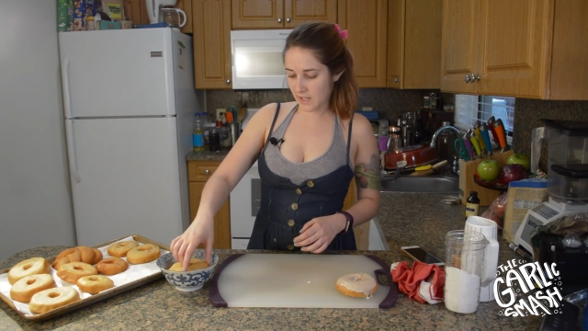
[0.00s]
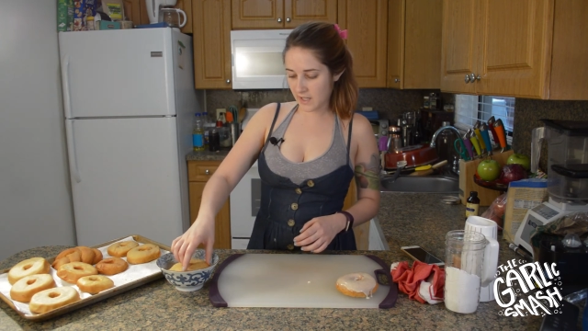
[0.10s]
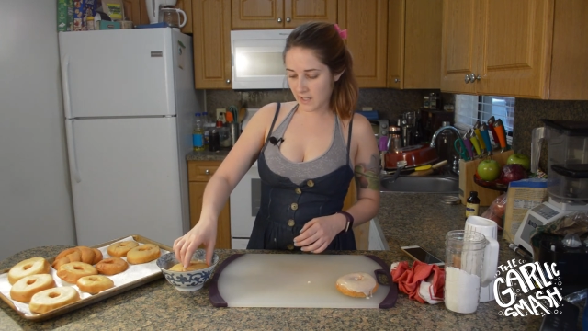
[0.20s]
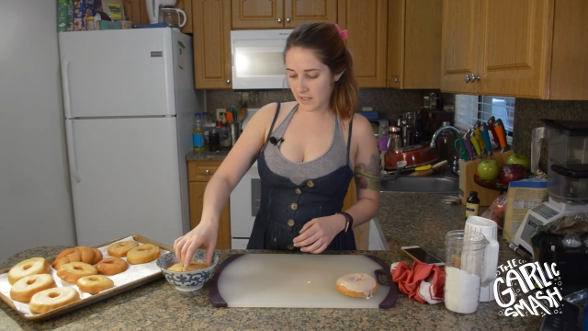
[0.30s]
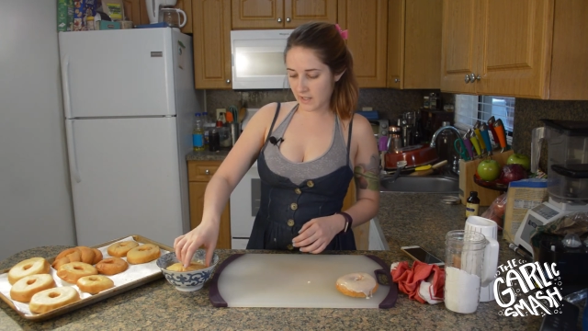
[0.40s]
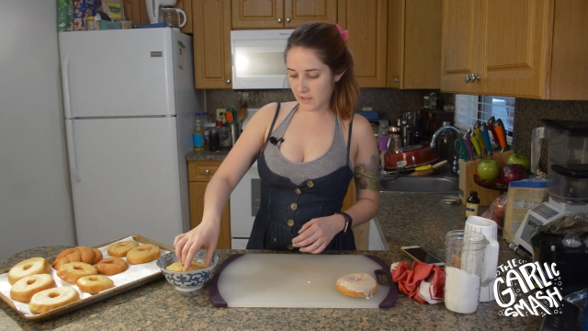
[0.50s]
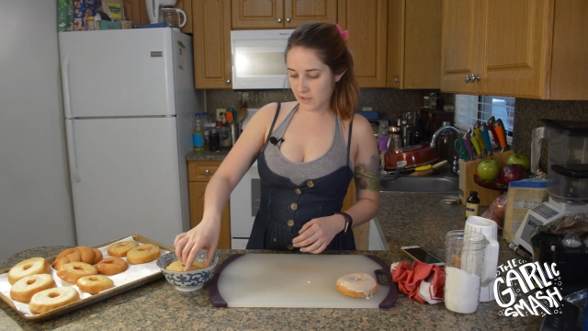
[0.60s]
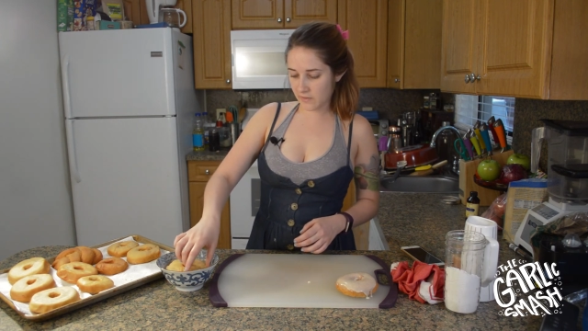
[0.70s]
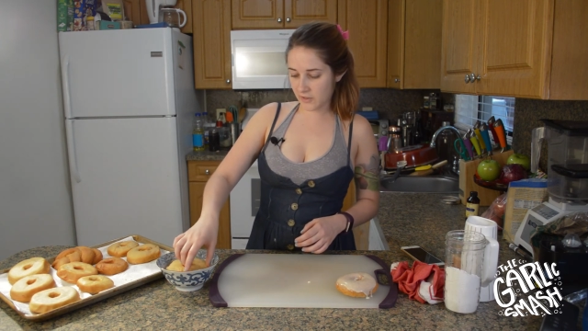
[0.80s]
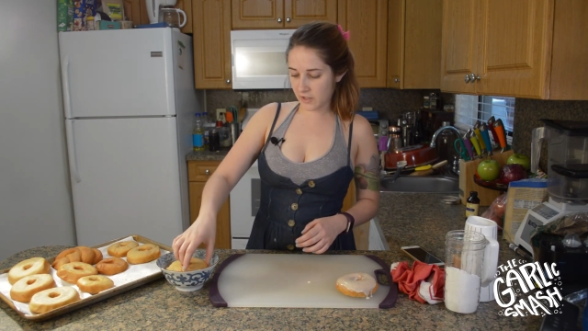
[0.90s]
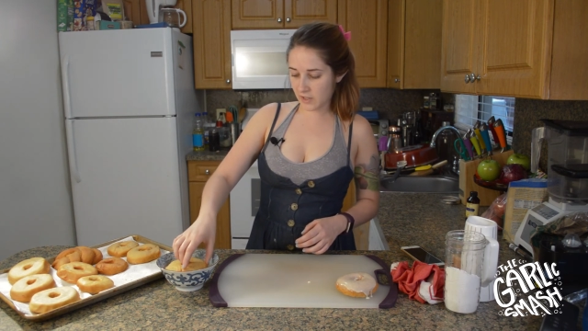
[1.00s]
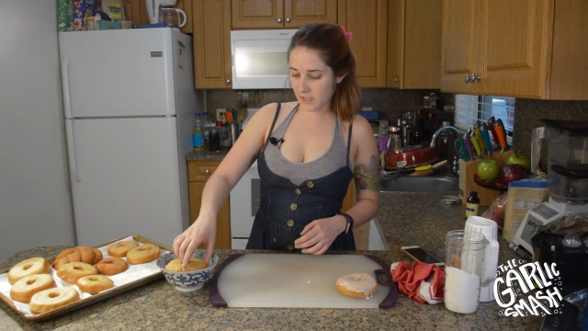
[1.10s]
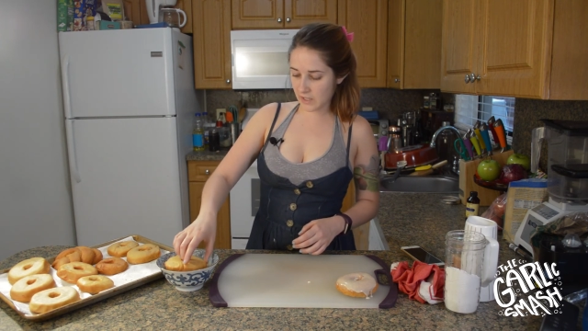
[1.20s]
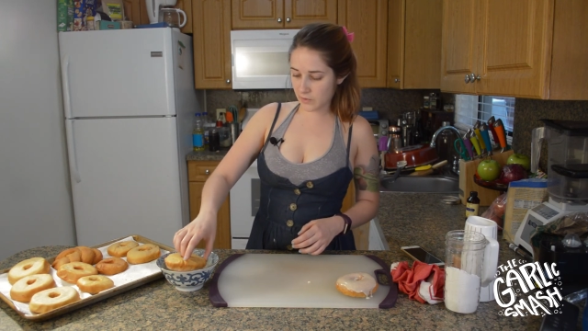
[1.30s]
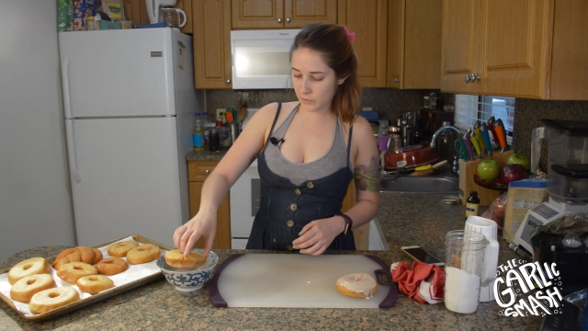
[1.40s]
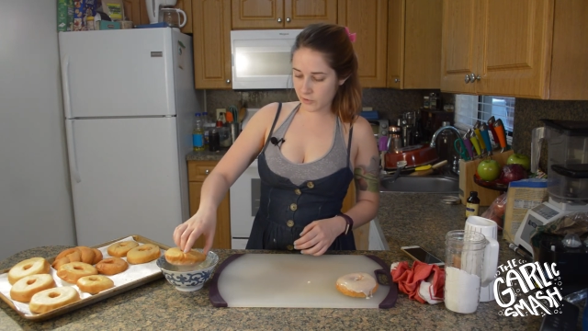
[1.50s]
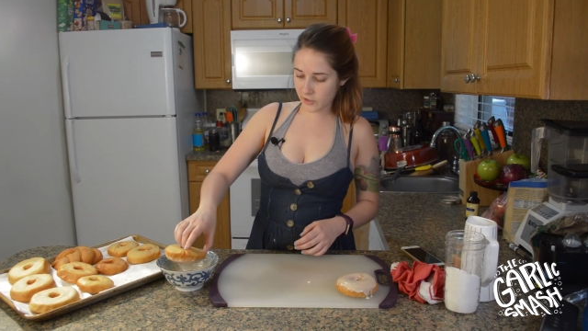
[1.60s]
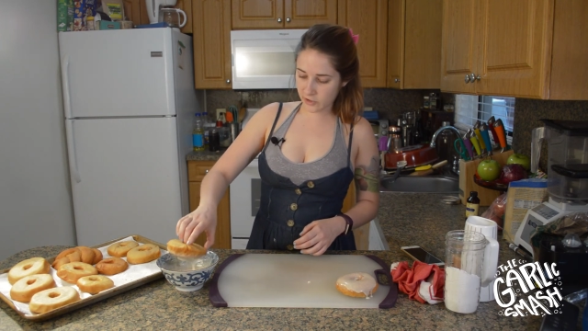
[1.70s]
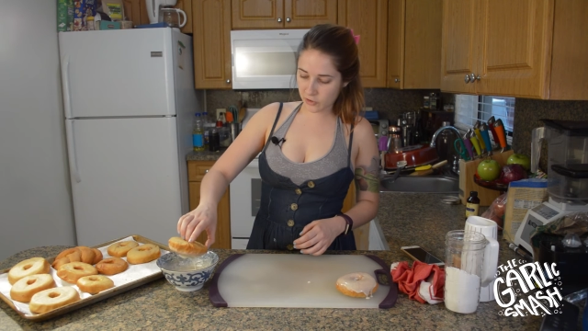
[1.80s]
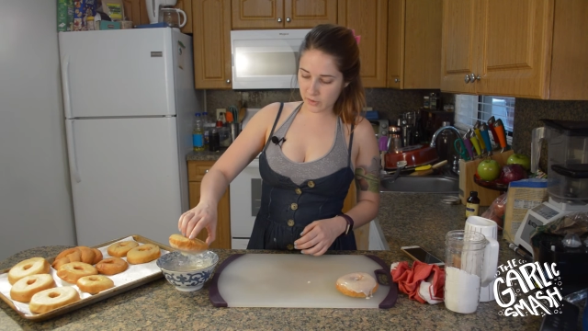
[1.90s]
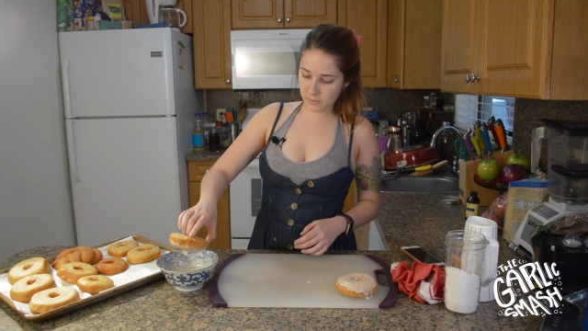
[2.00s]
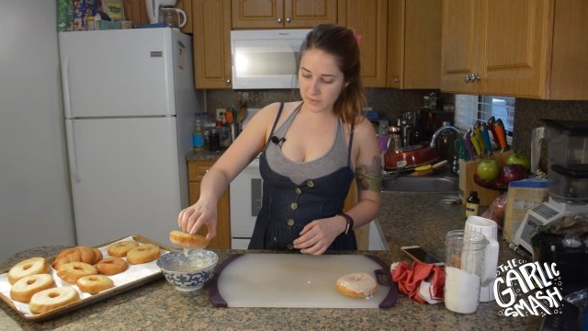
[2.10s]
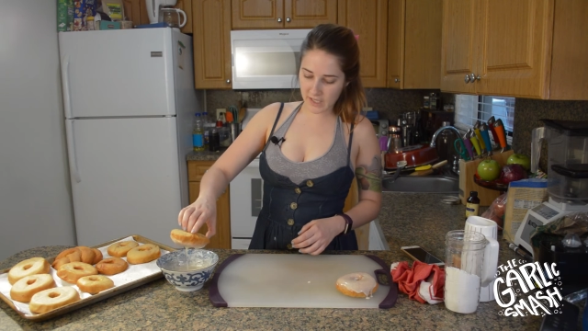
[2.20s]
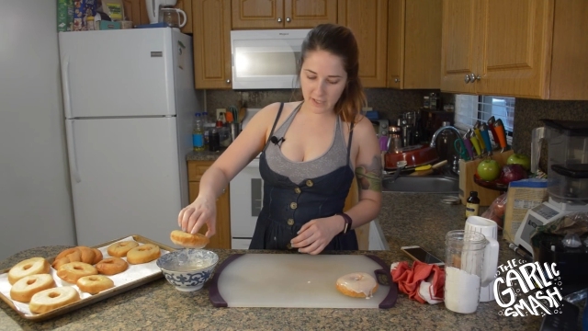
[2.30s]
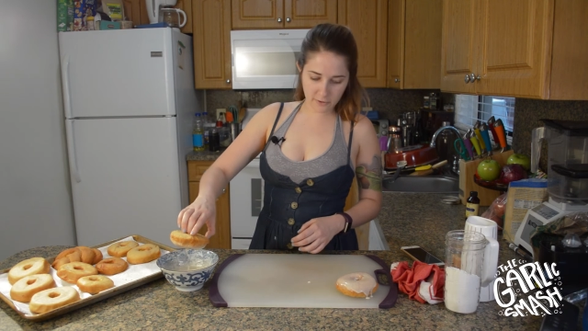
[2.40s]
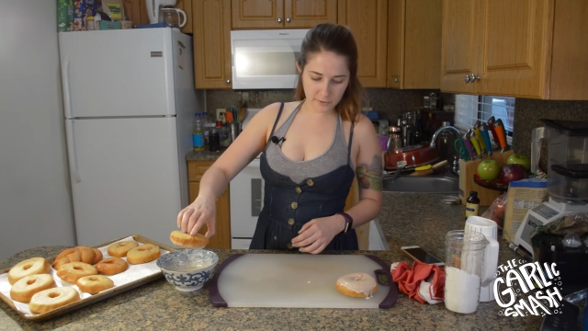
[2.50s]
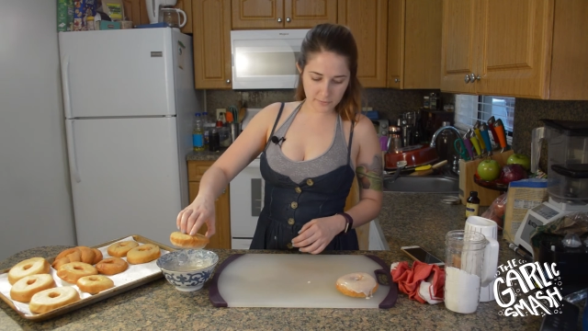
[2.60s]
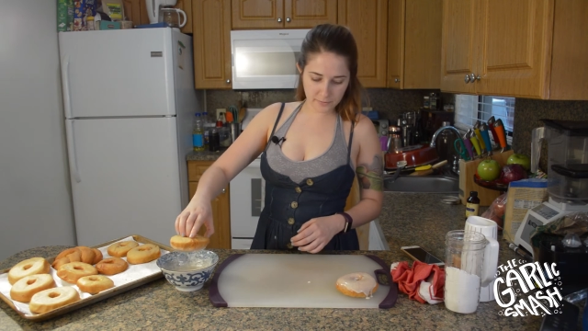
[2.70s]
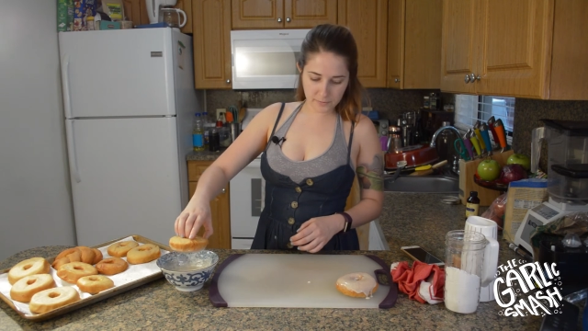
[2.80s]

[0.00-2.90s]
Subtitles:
and then all of the glaze will just drip down.